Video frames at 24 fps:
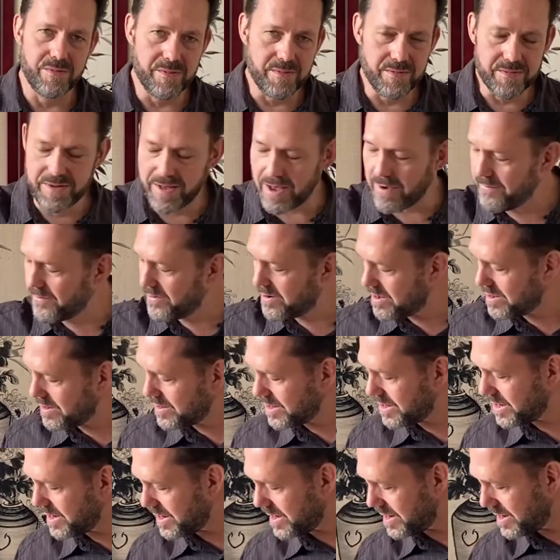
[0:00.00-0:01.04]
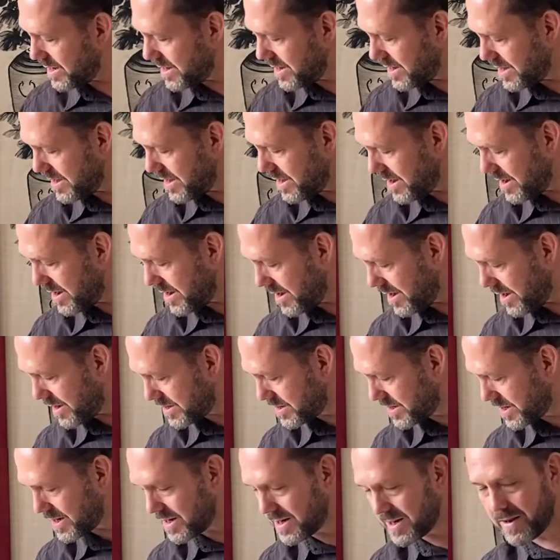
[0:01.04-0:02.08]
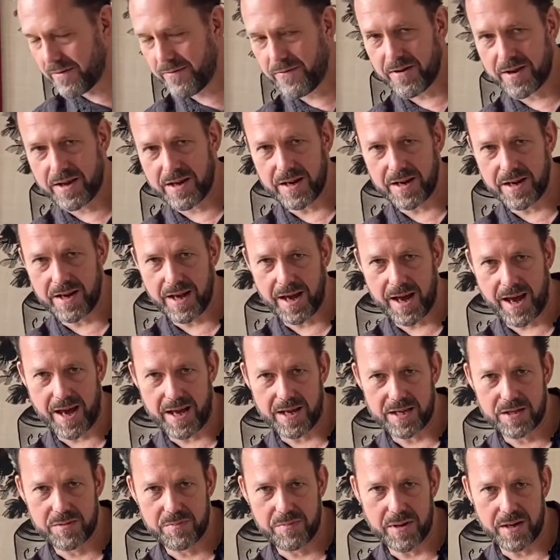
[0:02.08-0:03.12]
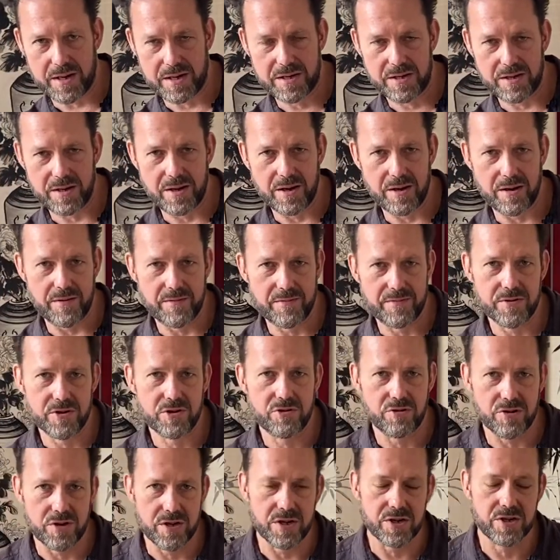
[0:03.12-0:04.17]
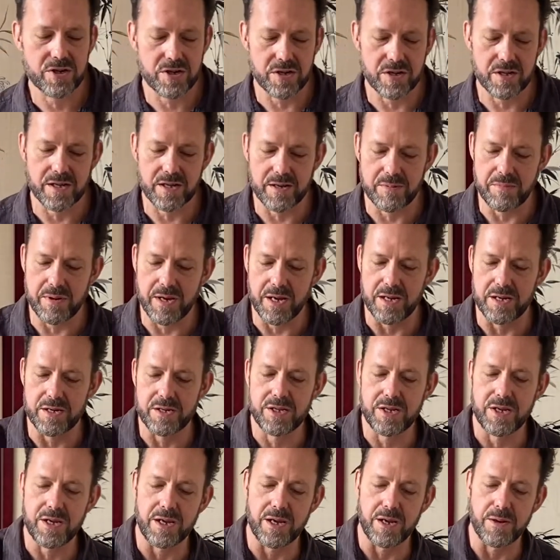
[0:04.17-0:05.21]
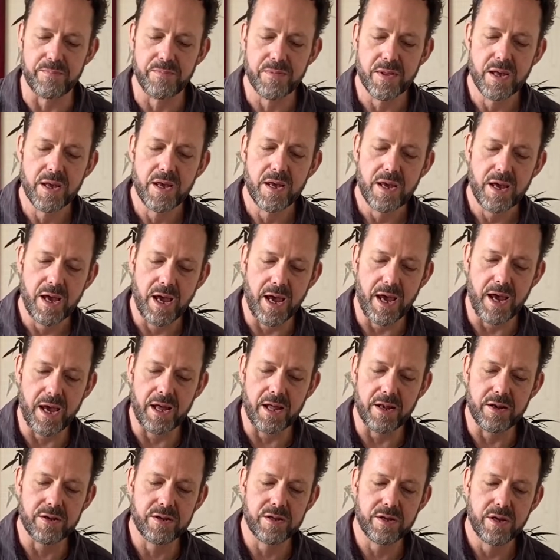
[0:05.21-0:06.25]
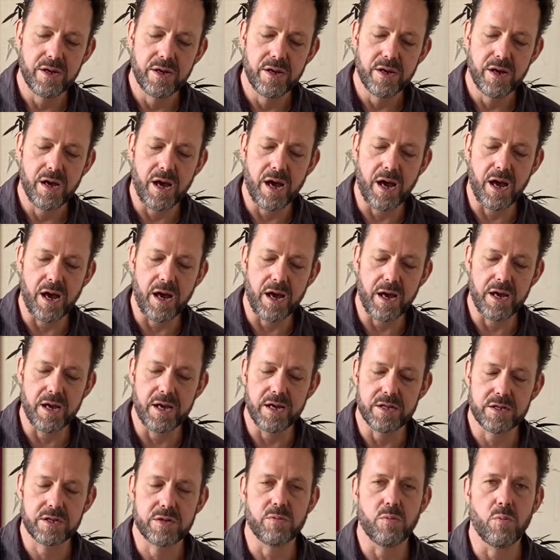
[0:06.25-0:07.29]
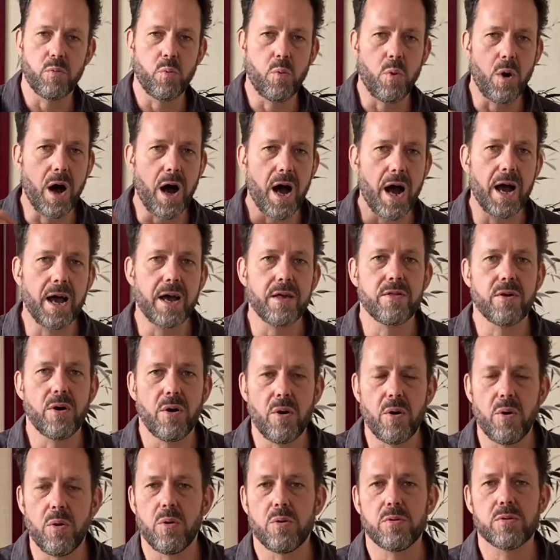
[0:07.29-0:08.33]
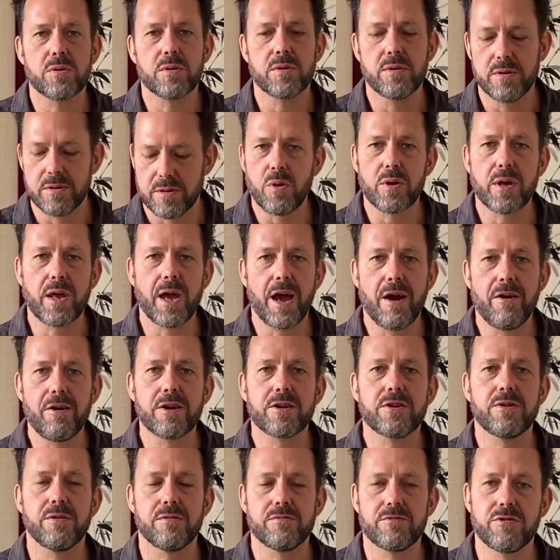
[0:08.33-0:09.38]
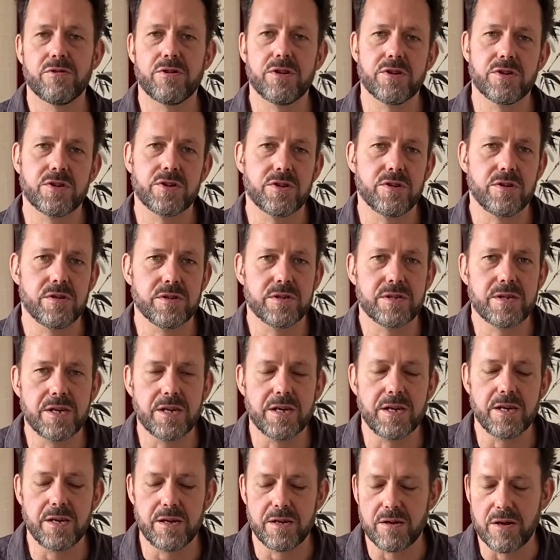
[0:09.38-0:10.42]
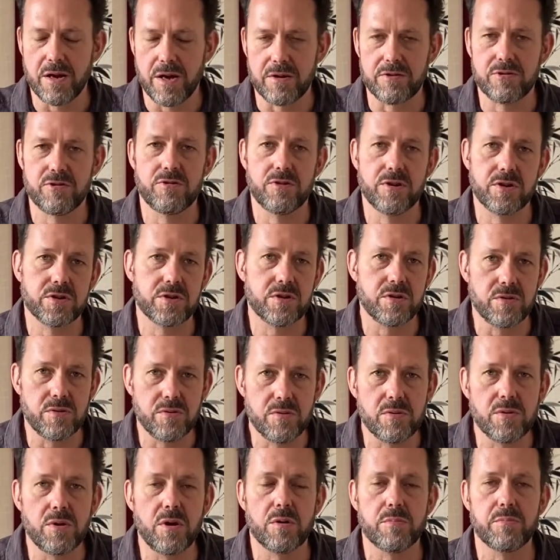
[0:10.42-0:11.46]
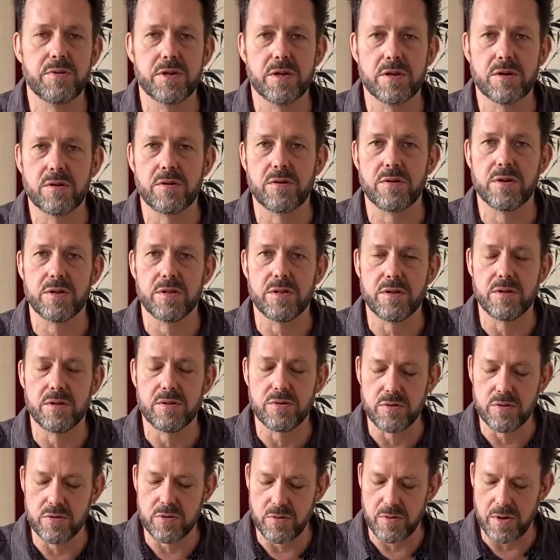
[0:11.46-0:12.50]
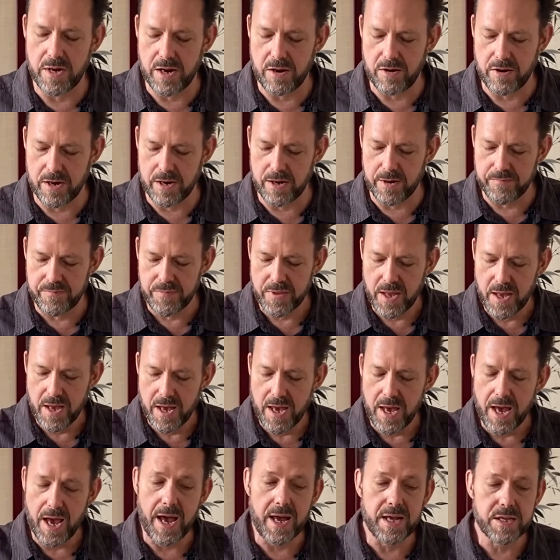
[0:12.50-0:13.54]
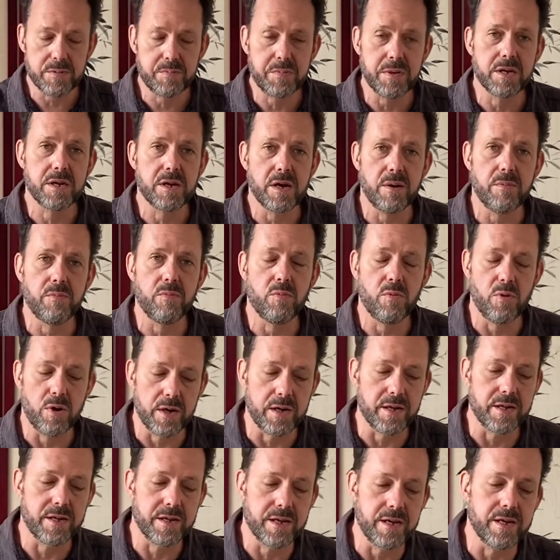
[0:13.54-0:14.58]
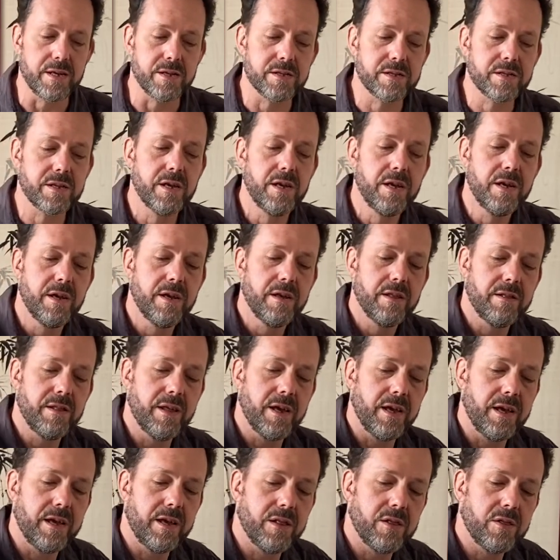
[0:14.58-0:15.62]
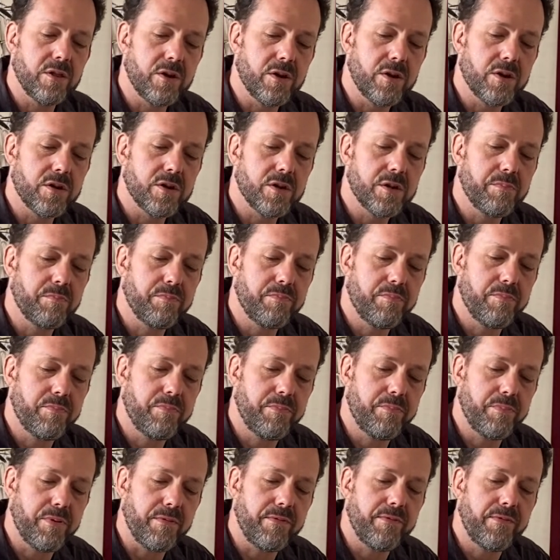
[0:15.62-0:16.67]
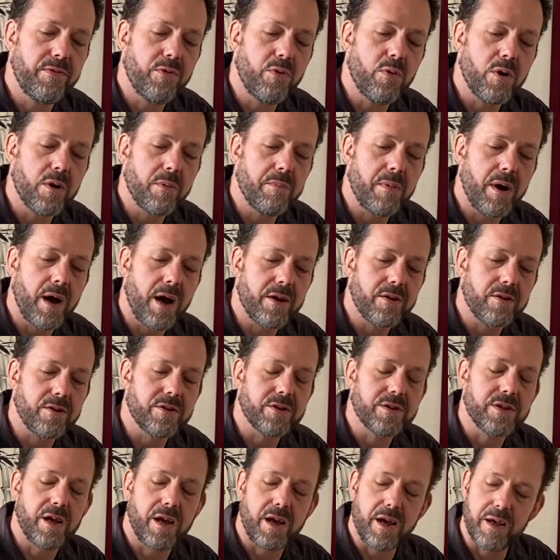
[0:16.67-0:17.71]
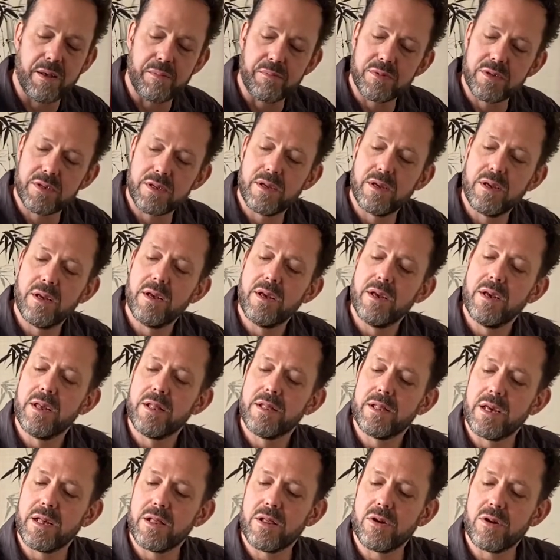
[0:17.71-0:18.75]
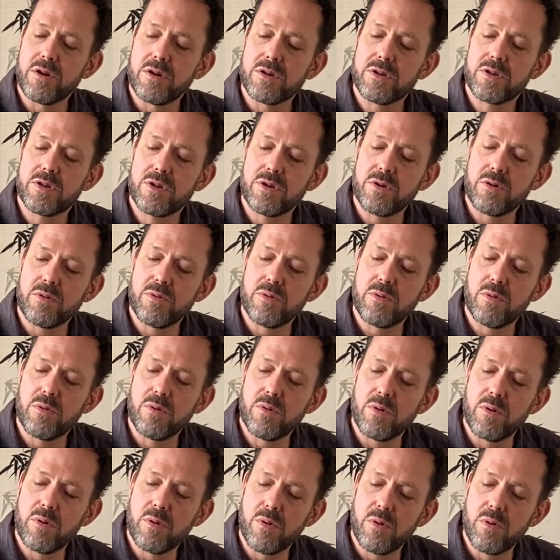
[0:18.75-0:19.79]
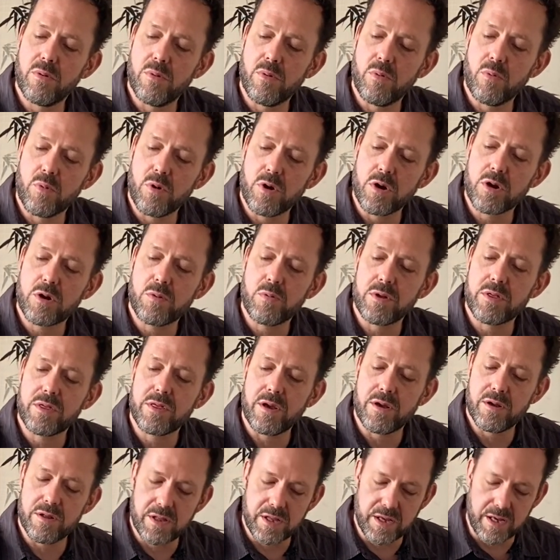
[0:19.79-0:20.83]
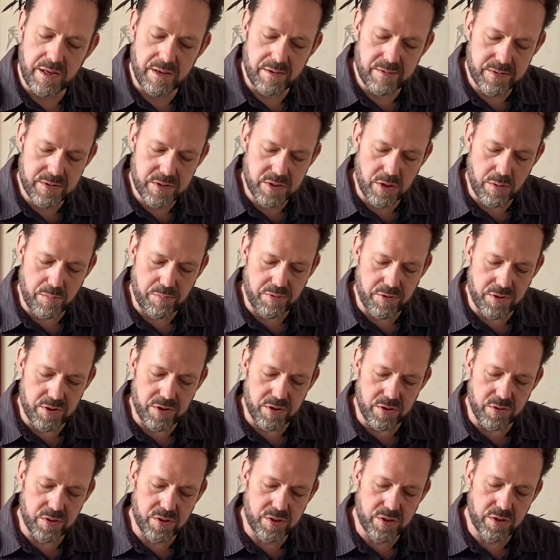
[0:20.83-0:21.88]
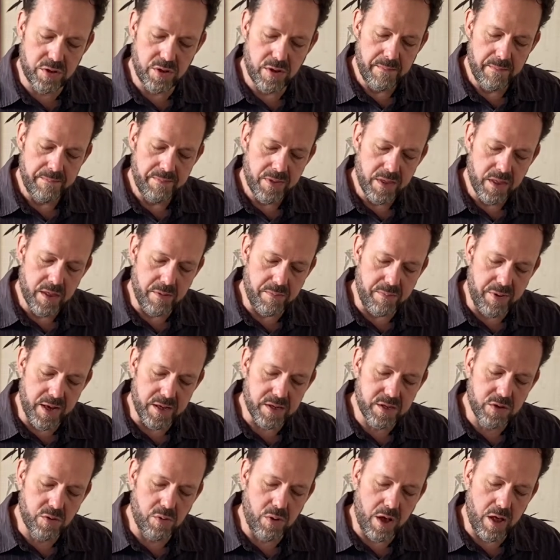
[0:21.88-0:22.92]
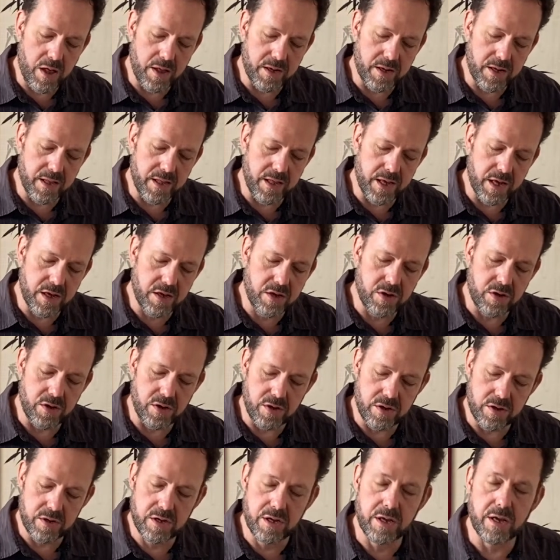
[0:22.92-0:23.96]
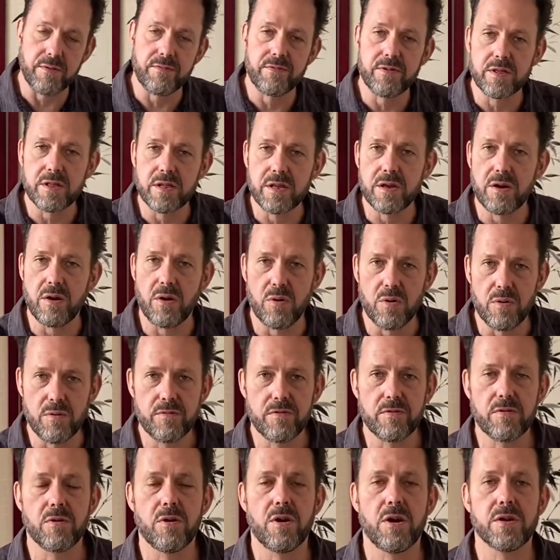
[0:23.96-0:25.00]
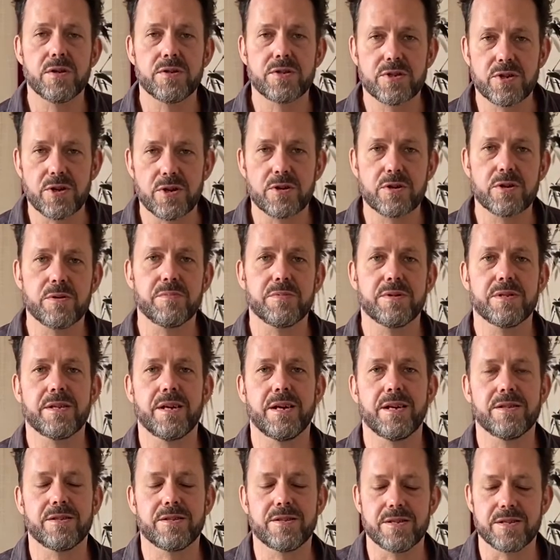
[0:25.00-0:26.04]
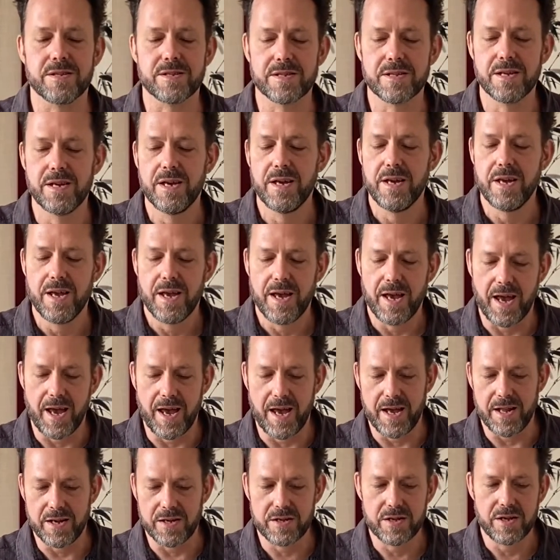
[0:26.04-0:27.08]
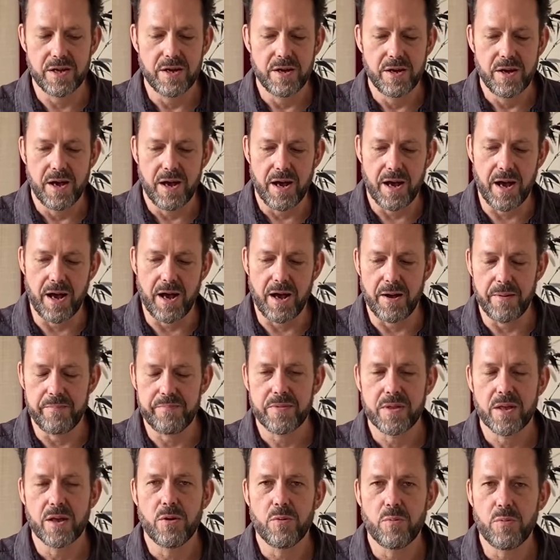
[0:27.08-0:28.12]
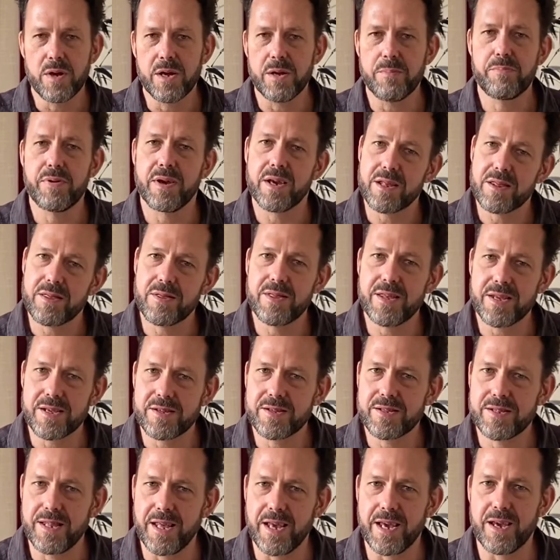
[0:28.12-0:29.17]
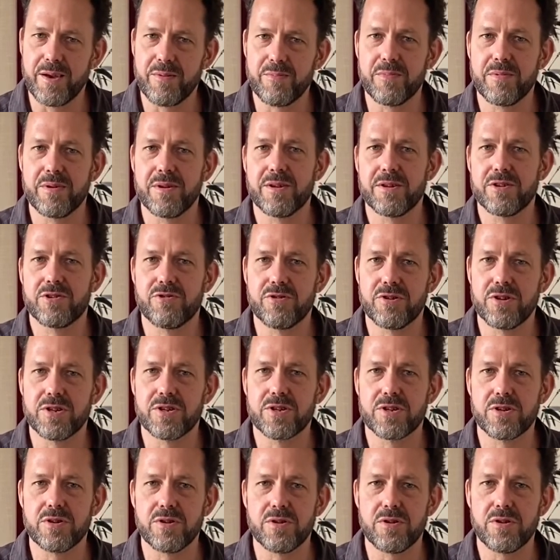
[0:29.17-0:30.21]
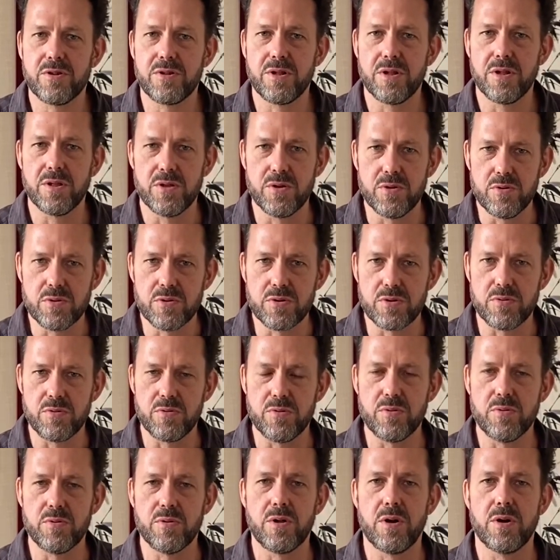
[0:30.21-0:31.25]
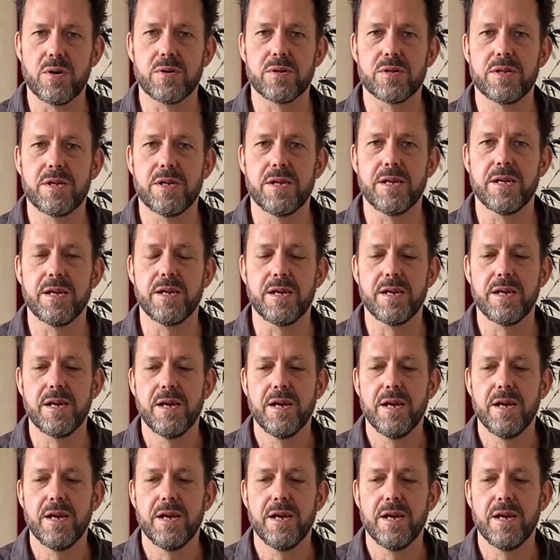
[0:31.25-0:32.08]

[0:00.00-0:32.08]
definitely a significant aspect of traditionally made tea. And it's why the whole character of traditional tea, traditional oolong, particularly in the Lugu area, has become what it is. They learned before modern times, they learned to work with their leaves to produce the best quality they could given the overall circumstances. And we picked this name, traditional Lugu Oolong tea,